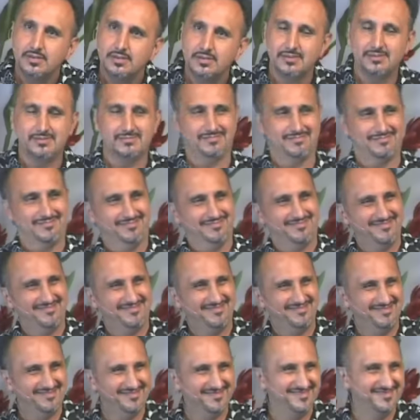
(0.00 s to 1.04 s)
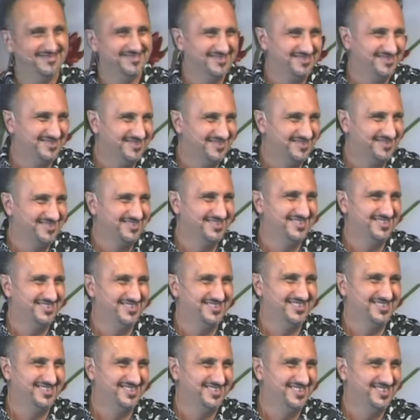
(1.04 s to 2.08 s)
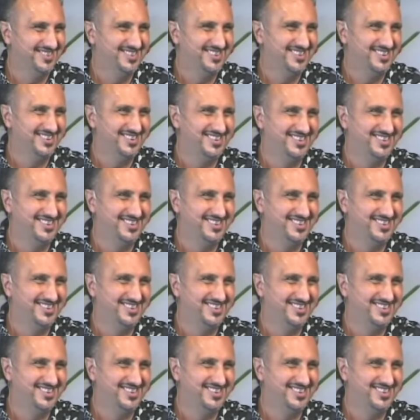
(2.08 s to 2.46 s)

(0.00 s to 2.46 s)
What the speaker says: Nobody speaks.